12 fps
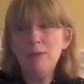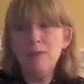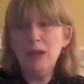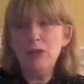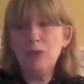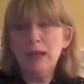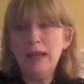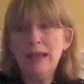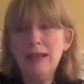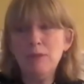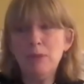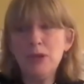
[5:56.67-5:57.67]

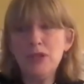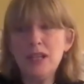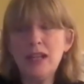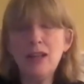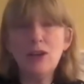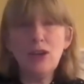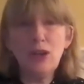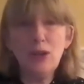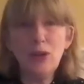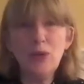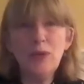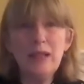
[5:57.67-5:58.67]
between particular
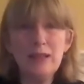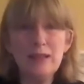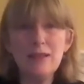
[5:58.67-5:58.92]
colonial